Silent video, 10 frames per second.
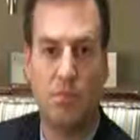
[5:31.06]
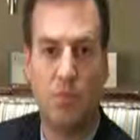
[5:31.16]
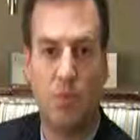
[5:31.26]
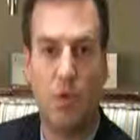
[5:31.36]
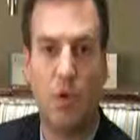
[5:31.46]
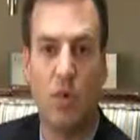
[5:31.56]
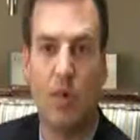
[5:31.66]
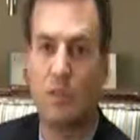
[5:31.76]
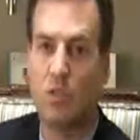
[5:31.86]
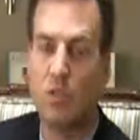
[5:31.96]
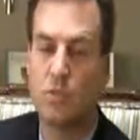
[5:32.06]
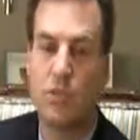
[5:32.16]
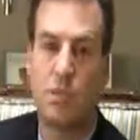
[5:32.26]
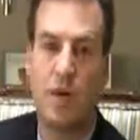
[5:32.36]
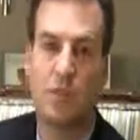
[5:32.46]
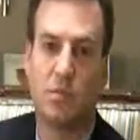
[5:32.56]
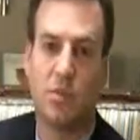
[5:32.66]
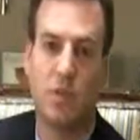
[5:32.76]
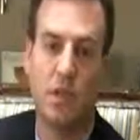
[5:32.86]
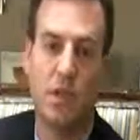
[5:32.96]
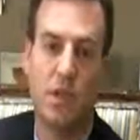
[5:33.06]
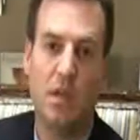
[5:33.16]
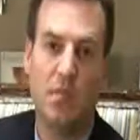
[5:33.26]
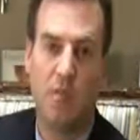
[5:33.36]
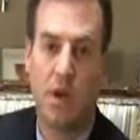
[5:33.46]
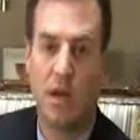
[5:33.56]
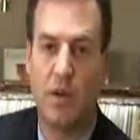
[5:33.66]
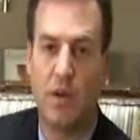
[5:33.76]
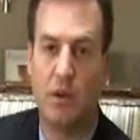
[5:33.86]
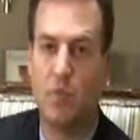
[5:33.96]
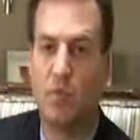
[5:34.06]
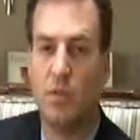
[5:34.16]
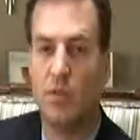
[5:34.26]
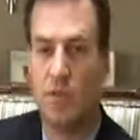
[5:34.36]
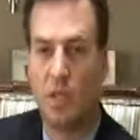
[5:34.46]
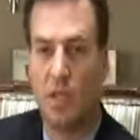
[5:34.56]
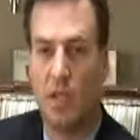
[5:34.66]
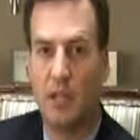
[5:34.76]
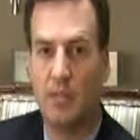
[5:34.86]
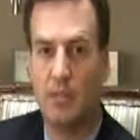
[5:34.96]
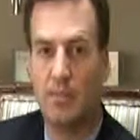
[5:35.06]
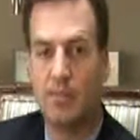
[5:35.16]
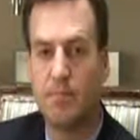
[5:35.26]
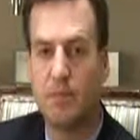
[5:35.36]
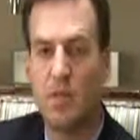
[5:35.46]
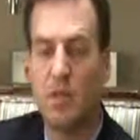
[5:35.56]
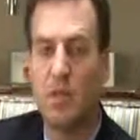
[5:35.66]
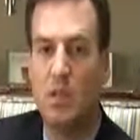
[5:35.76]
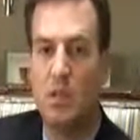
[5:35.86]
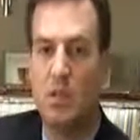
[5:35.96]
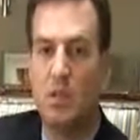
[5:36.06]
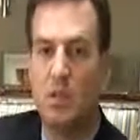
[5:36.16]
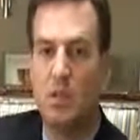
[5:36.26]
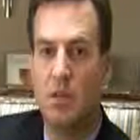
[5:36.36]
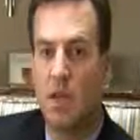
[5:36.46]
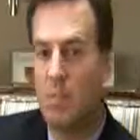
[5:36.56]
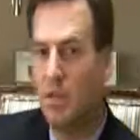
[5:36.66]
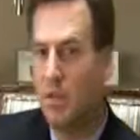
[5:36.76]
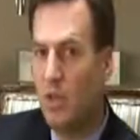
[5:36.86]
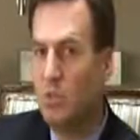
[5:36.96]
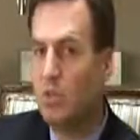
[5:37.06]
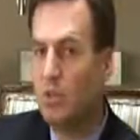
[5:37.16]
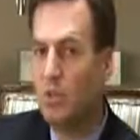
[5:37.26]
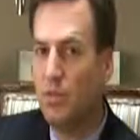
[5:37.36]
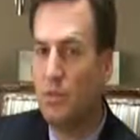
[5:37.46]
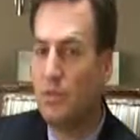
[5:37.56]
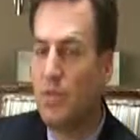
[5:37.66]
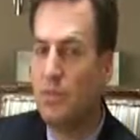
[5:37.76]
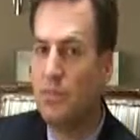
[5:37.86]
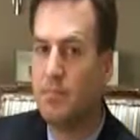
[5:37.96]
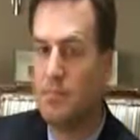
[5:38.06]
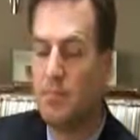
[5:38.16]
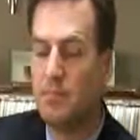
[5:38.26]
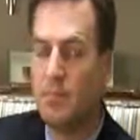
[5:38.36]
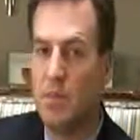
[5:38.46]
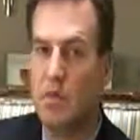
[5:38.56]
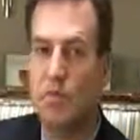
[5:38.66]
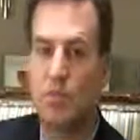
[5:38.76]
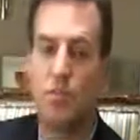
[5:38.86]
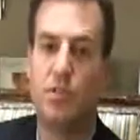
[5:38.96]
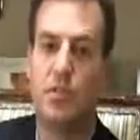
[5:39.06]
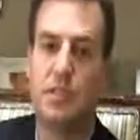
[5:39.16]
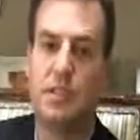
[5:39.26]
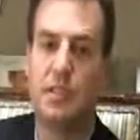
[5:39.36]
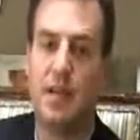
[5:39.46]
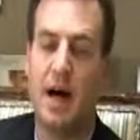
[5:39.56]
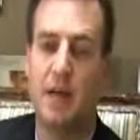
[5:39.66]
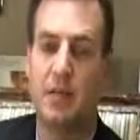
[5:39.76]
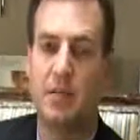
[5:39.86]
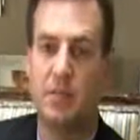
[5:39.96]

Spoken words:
form as closely as possible prior to the removal of the skin cancer. Now, melanoma is a little different. Mohs surgery is not